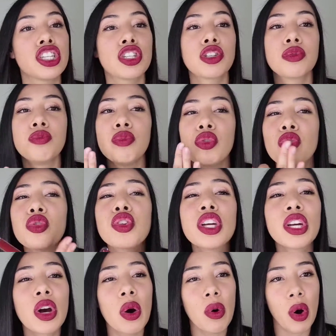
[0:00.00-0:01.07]
just
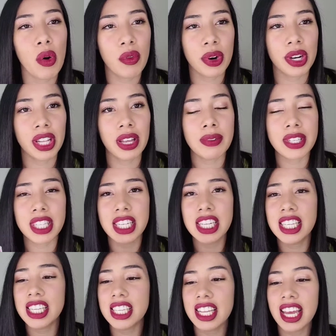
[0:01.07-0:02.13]
smoothly go over your lips.
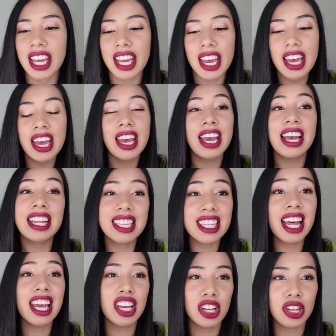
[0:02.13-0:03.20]
This is like,
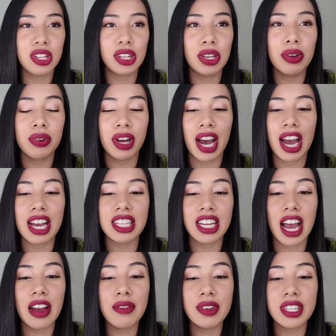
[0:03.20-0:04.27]
it's like glue, guys.
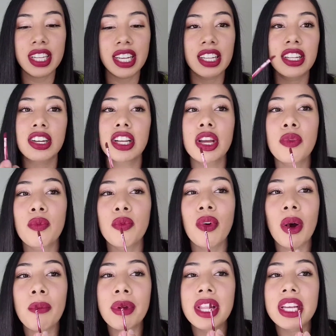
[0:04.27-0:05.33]
I was like literally
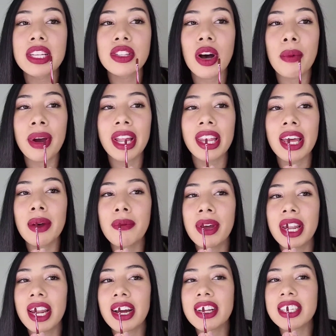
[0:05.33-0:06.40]
rubbing this on my lip
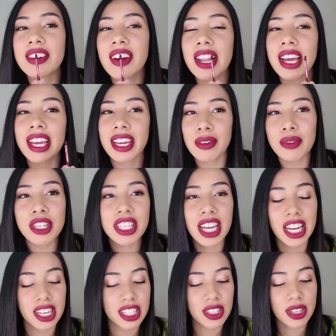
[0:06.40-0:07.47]
and I felt like it was
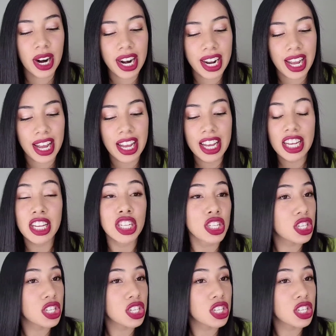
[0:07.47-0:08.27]
like trying to